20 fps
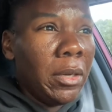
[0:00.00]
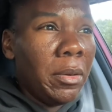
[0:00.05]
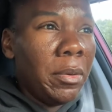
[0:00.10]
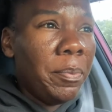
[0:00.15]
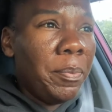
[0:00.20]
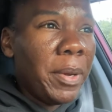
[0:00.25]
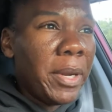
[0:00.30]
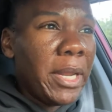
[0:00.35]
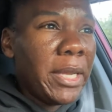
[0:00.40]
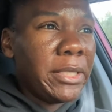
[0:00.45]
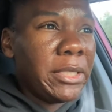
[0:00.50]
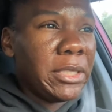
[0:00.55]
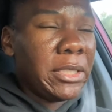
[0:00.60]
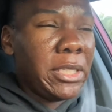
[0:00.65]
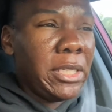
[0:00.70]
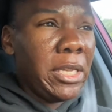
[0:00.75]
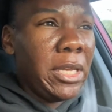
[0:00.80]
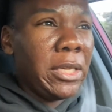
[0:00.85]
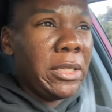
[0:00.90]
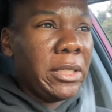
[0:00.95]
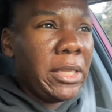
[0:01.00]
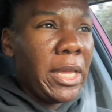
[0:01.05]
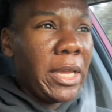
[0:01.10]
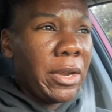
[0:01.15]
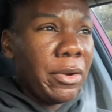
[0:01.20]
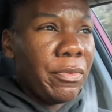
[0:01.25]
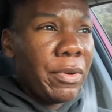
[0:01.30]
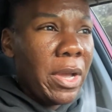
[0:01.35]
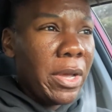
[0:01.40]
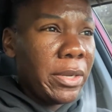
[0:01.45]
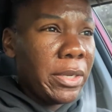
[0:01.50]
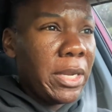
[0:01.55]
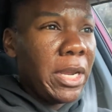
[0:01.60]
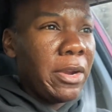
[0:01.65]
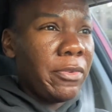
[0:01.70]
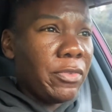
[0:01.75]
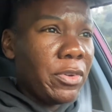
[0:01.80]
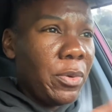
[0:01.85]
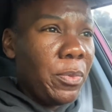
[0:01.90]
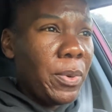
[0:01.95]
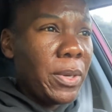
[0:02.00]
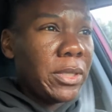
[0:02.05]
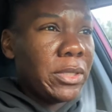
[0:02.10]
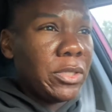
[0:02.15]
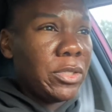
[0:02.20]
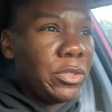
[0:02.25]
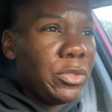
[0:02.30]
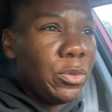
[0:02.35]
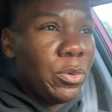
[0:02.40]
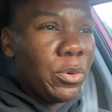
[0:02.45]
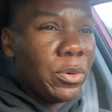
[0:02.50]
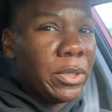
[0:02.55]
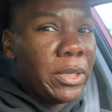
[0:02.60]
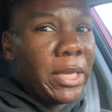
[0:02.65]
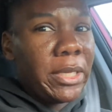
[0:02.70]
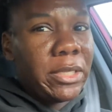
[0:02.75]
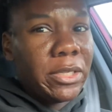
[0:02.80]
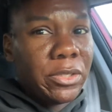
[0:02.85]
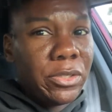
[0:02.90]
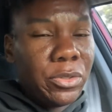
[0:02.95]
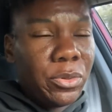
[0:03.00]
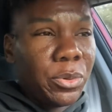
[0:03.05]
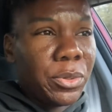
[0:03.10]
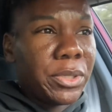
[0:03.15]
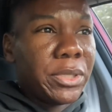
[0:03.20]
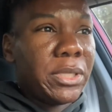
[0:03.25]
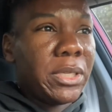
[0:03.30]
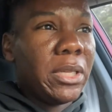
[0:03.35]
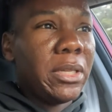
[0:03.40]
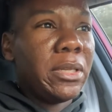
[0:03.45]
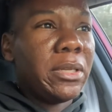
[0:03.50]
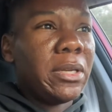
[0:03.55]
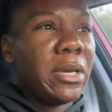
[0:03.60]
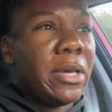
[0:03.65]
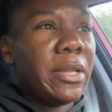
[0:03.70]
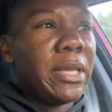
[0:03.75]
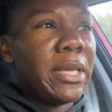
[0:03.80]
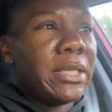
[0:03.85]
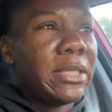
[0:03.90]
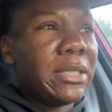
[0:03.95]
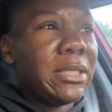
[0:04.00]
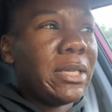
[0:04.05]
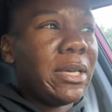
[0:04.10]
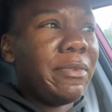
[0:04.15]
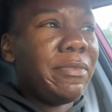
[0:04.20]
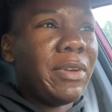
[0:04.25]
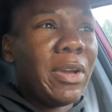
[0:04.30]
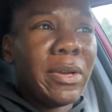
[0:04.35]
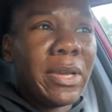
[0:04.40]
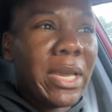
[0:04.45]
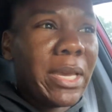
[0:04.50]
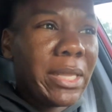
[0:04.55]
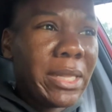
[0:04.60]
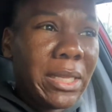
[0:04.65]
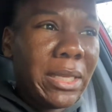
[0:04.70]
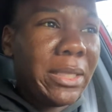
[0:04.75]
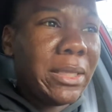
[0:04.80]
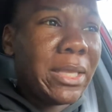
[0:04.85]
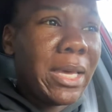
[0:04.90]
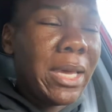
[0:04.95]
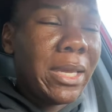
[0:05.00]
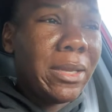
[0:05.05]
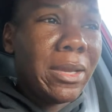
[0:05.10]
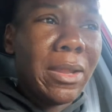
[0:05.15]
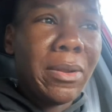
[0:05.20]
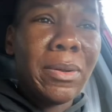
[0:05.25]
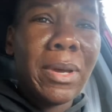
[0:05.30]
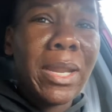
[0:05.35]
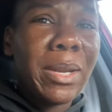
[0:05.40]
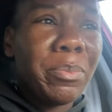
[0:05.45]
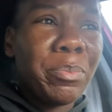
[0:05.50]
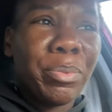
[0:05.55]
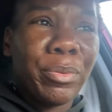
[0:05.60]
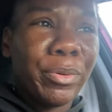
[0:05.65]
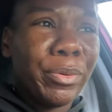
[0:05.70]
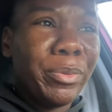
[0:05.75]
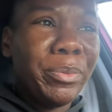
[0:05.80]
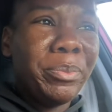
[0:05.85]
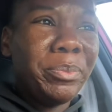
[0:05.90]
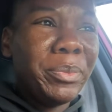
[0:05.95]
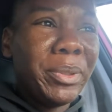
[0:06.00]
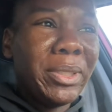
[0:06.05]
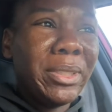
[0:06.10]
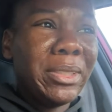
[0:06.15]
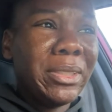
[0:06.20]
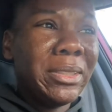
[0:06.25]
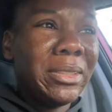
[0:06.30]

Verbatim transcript: But I just looked like around everyone's door, like the door sill and all that stuff. Y'all can not clean that? Y'all not a broom?